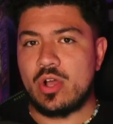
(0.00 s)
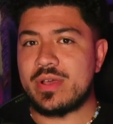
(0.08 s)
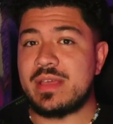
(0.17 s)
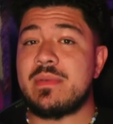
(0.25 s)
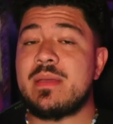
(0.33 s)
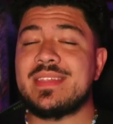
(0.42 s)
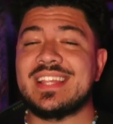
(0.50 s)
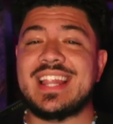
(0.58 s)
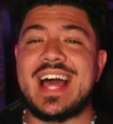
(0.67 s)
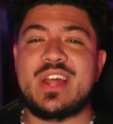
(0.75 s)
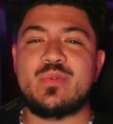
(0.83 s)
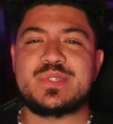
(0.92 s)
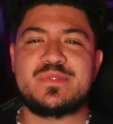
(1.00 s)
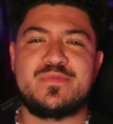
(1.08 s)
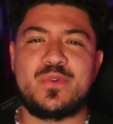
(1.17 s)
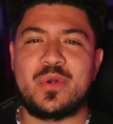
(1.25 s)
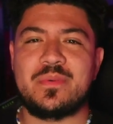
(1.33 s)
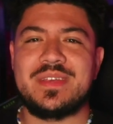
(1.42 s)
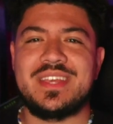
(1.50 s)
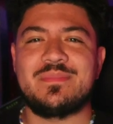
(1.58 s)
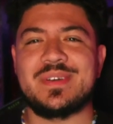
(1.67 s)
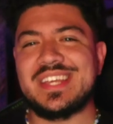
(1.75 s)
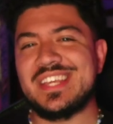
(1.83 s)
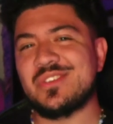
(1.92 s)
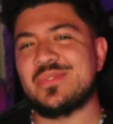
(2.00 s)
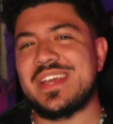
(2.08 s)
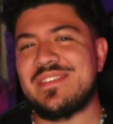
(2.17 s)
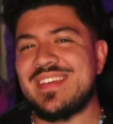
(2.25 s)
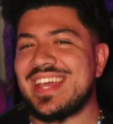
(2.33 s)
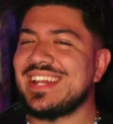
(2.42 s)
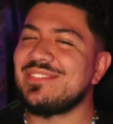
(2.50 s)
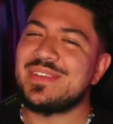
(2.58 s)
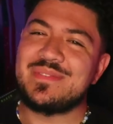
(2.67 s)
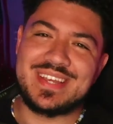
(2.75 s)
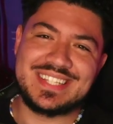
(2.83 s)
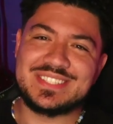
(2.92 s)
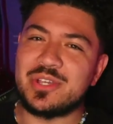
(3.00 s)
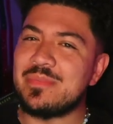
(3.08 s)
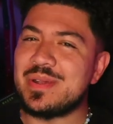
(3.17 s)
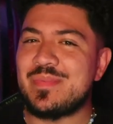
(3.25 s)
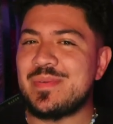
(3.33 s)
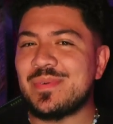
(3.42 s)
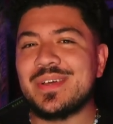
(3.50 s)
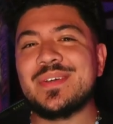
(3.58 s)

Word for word: Okay, maybe the line wasn't for me, but either way, man, we met so many people.